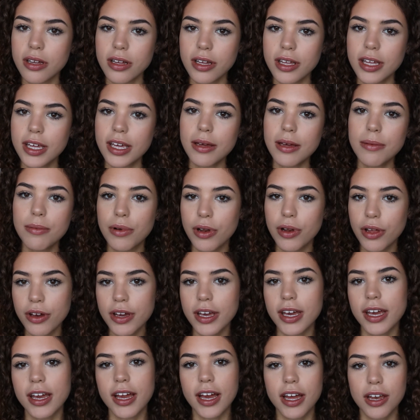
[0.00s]
keep
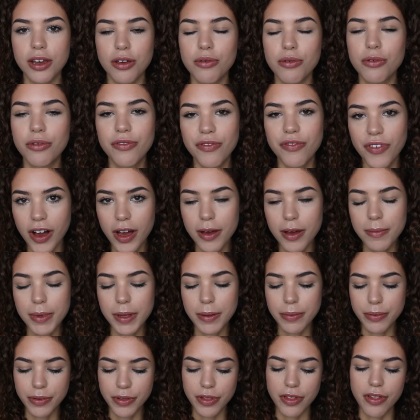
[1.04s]
looking and you will find
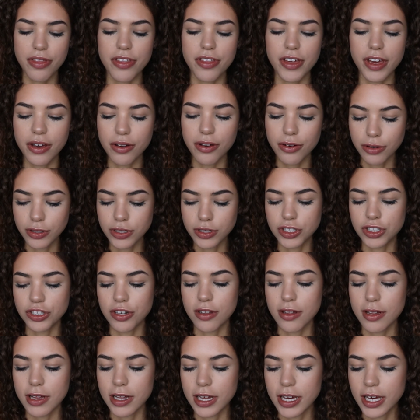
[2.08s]
people that think
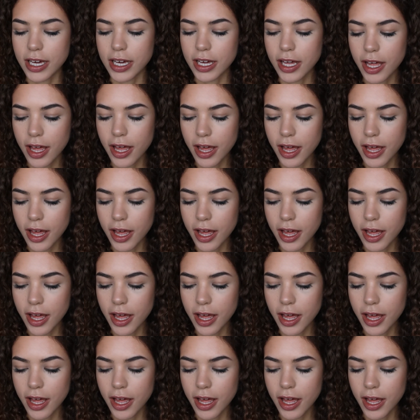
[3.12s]
consciously